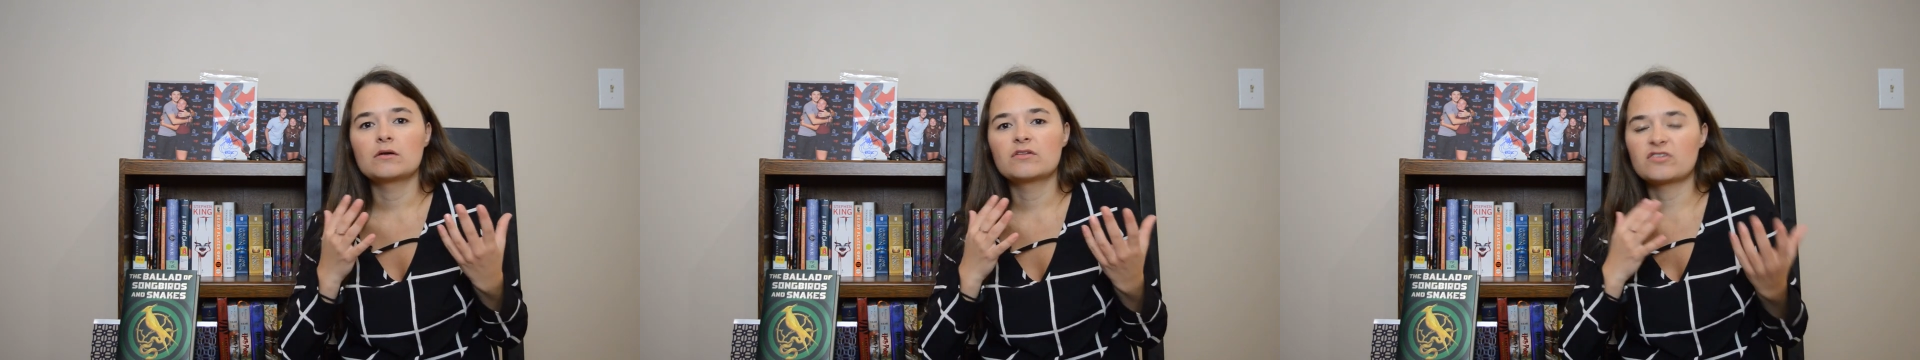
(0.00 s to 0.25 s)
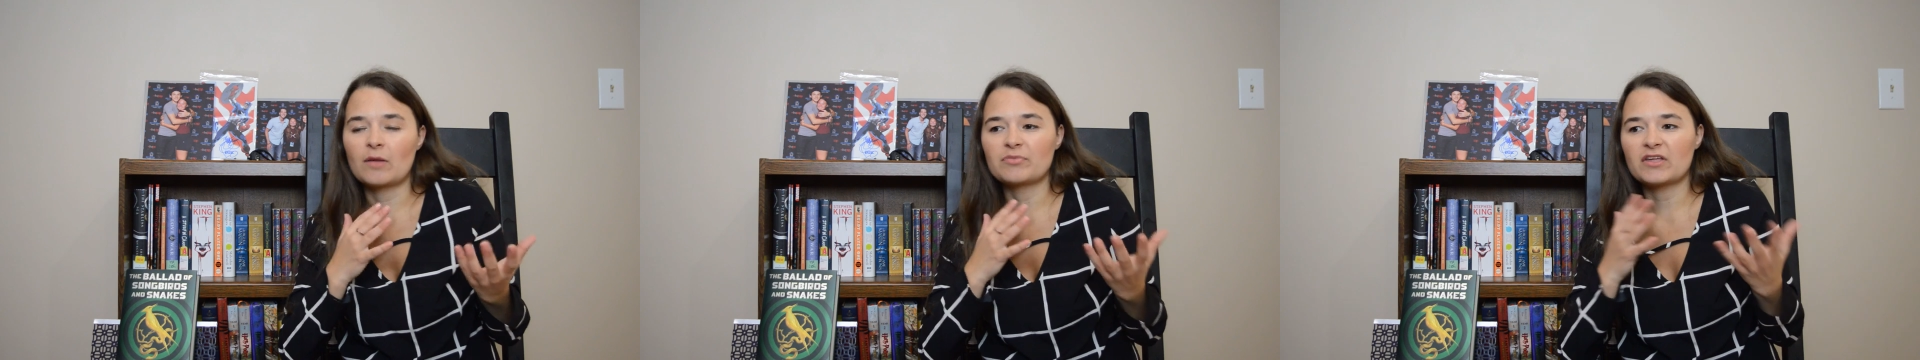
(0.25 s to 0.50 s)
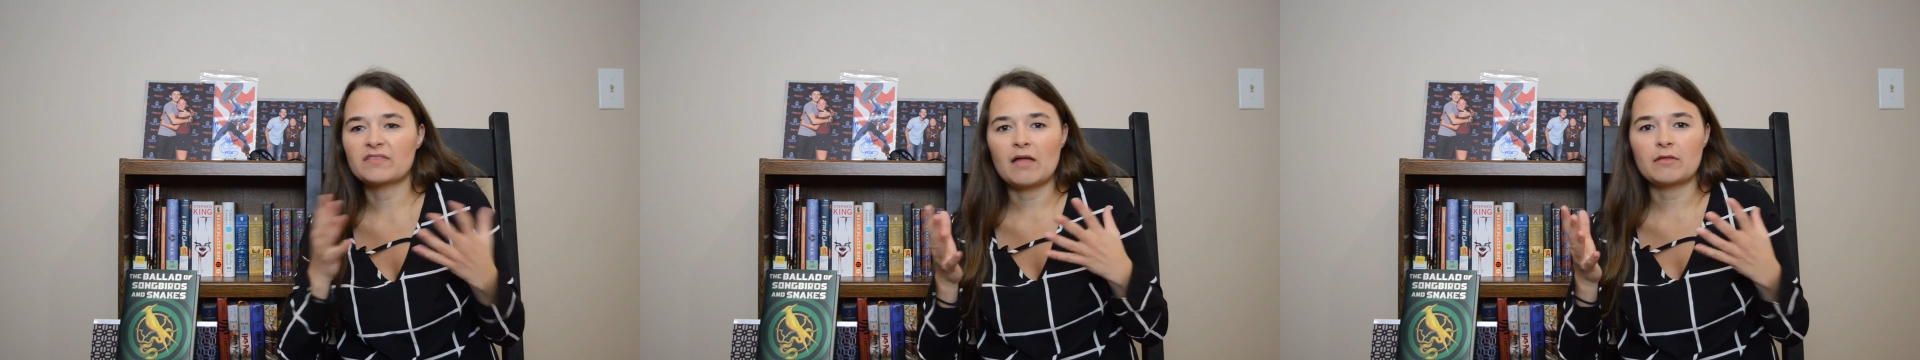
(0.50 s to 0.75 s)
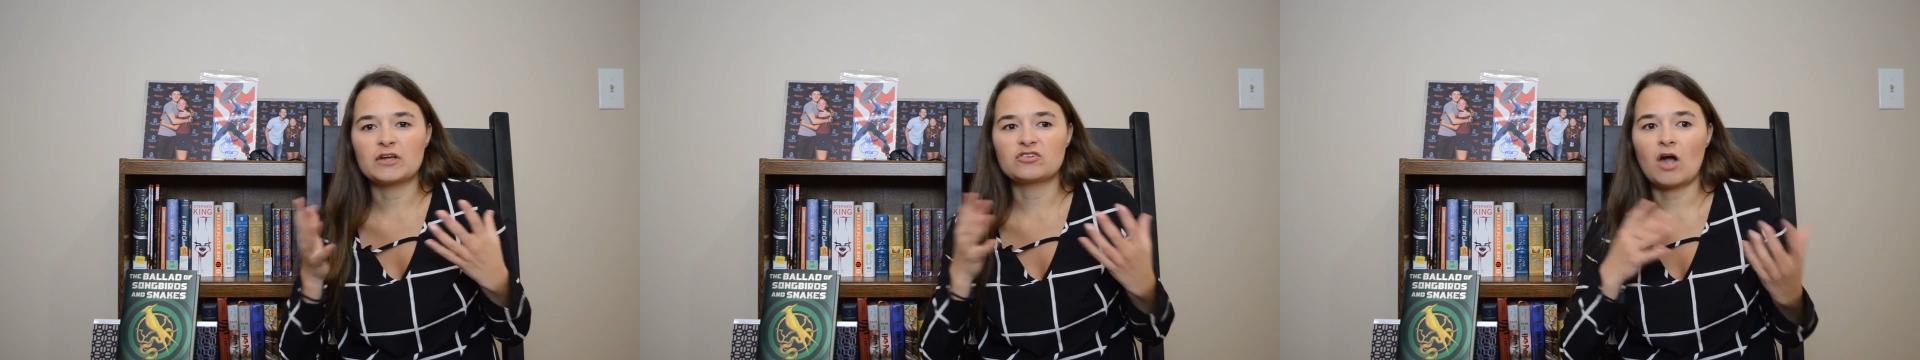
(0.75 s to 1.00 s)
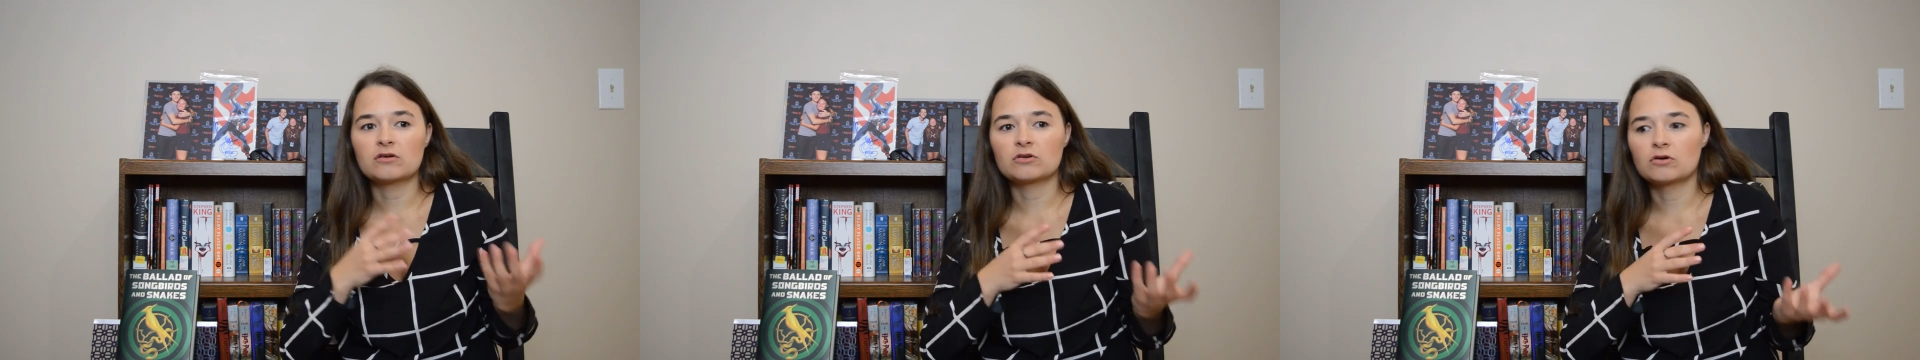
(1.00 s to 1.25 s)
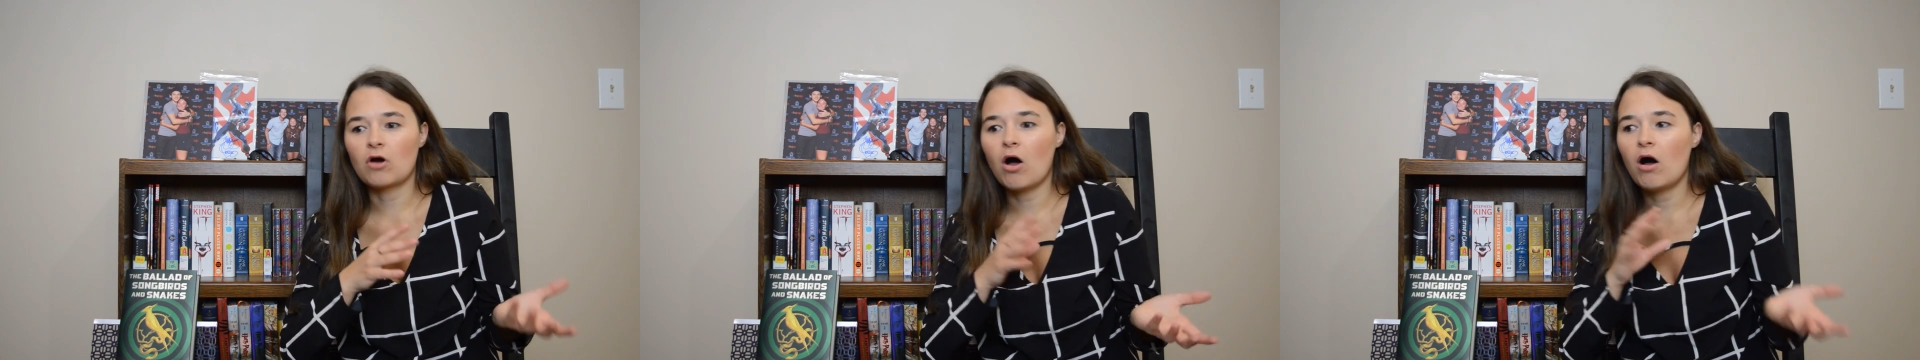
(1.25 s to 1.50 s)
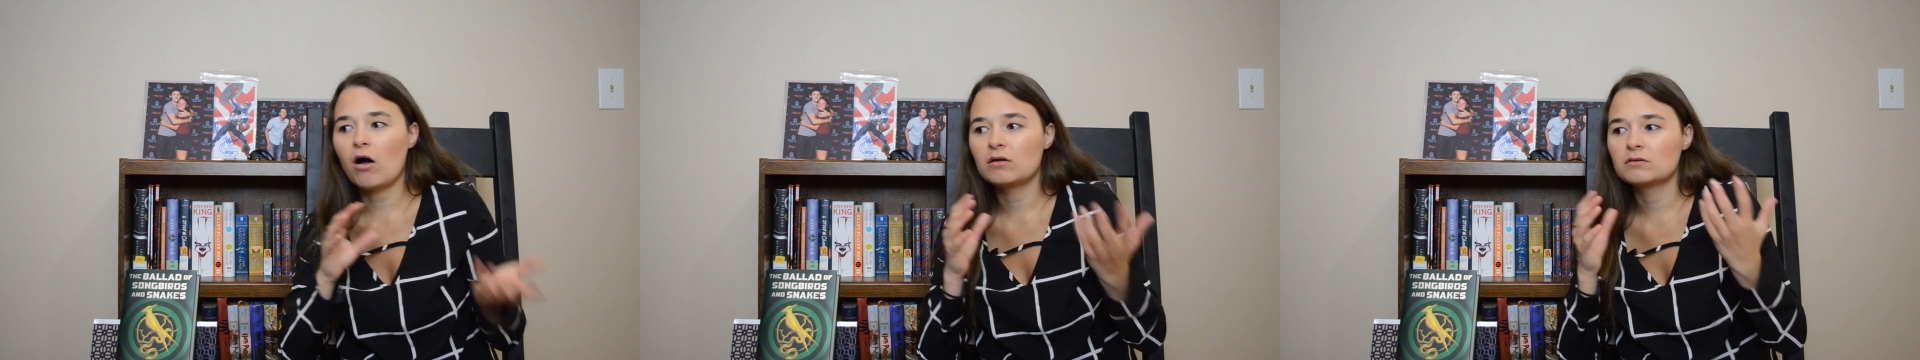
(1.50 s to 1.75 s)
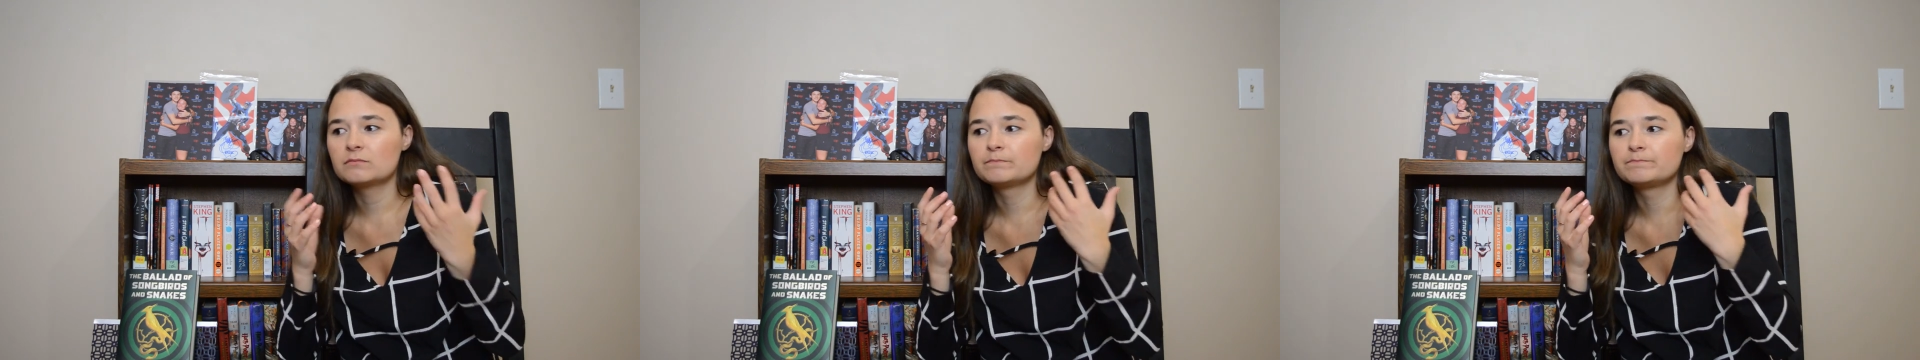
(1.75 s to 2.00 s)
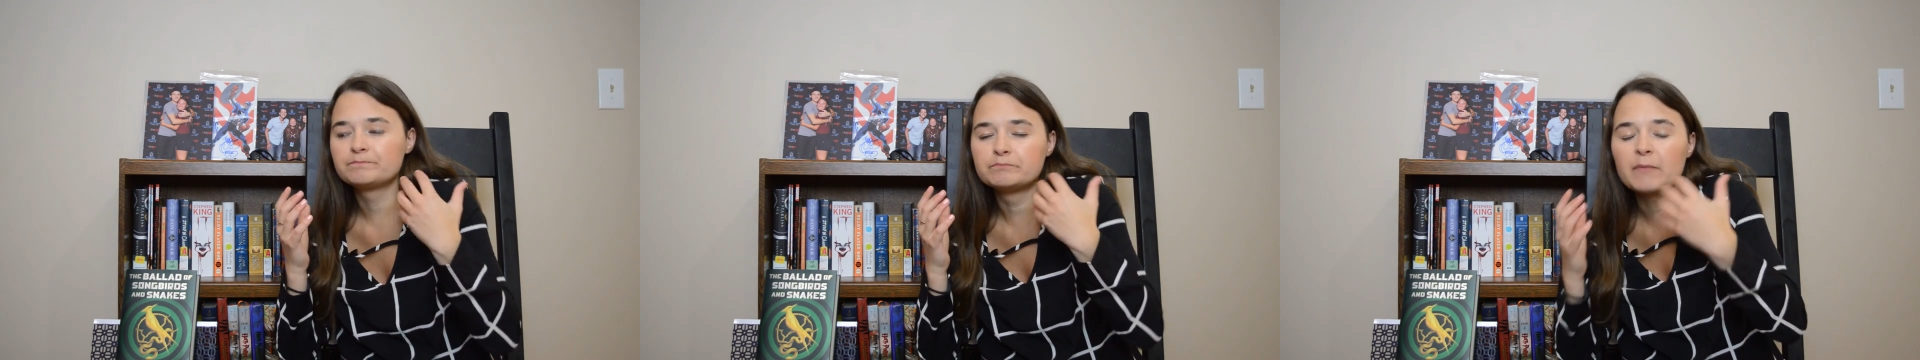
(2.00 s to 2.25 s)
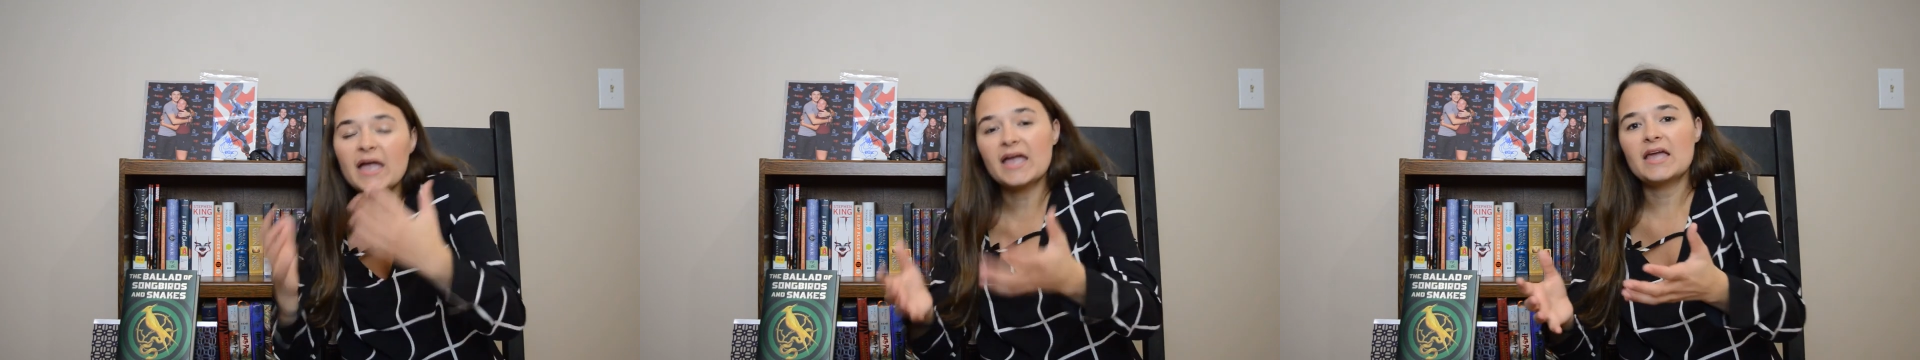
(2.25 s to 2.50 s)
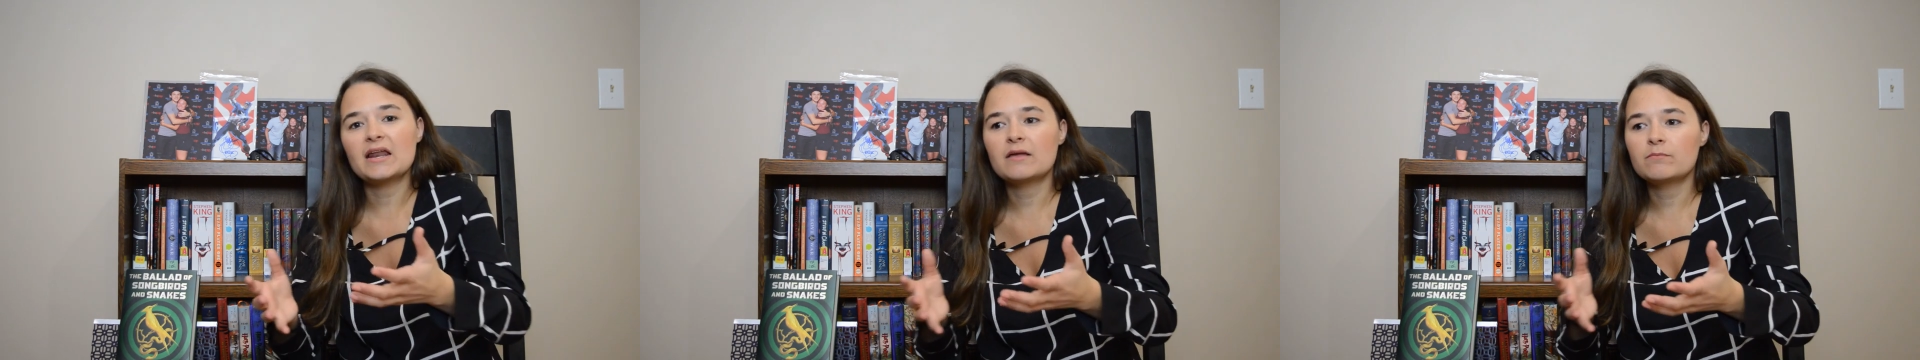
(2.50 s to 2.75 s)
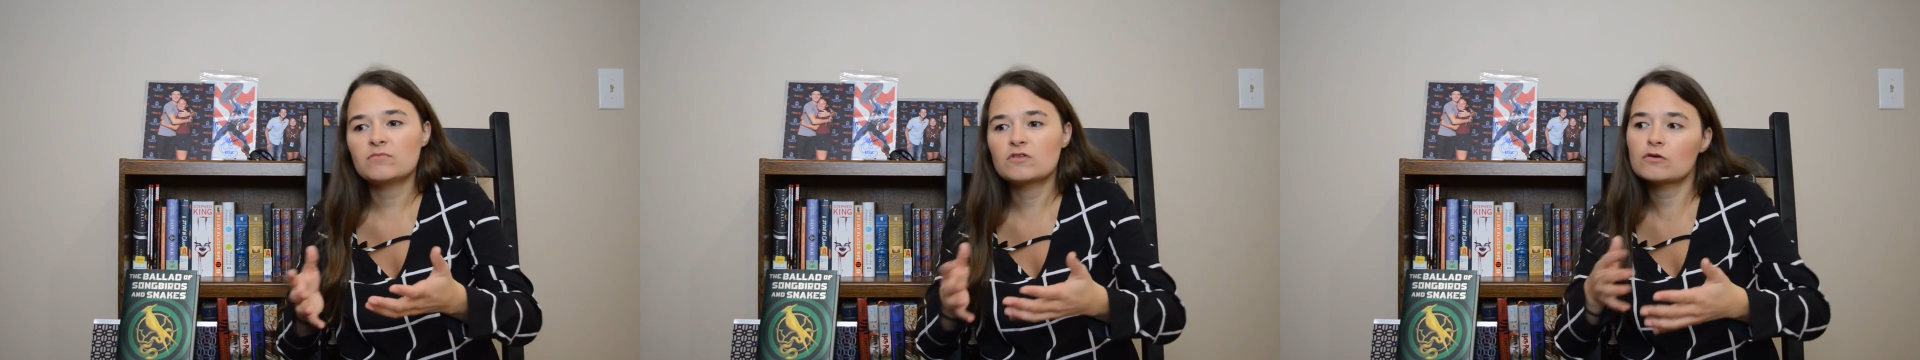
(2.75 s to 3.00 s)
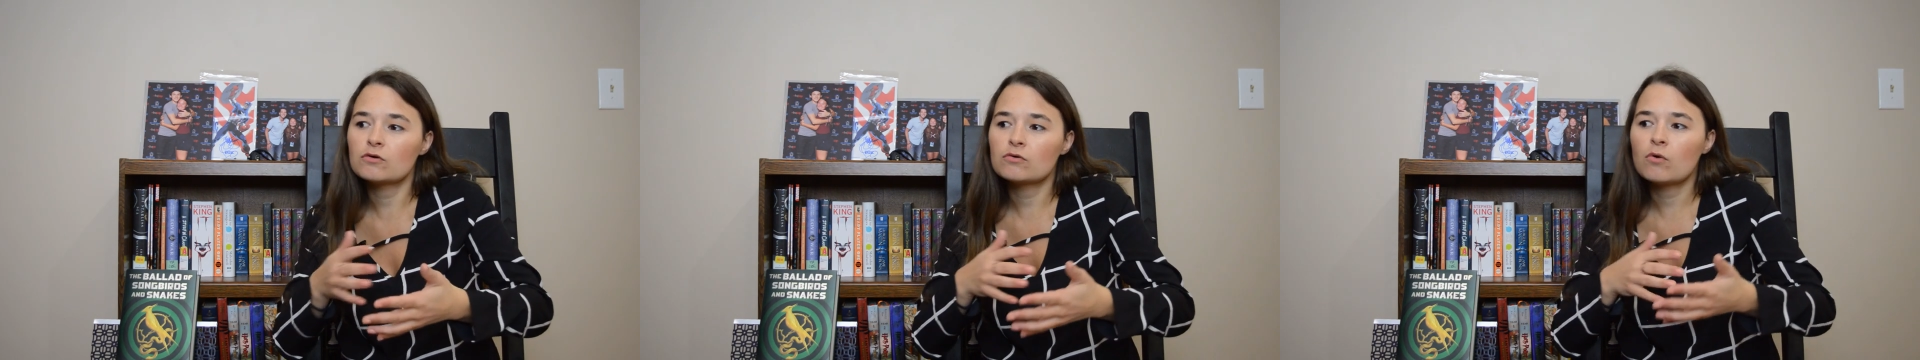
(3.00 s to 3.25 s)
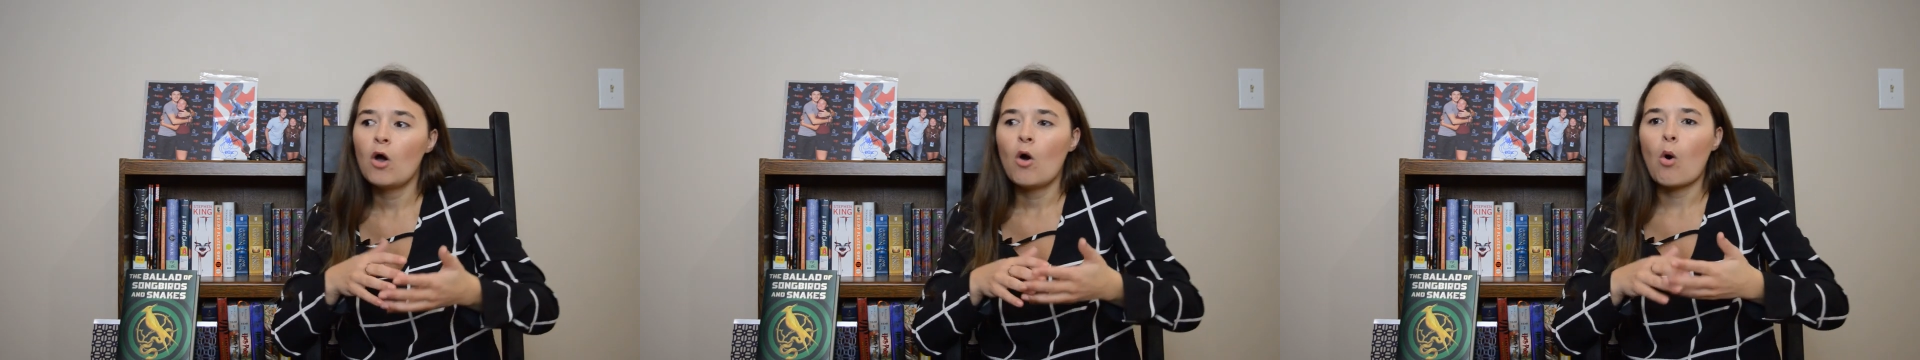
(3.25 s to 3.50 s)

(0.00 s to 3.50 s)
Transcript: something that like Dr. Gall made him do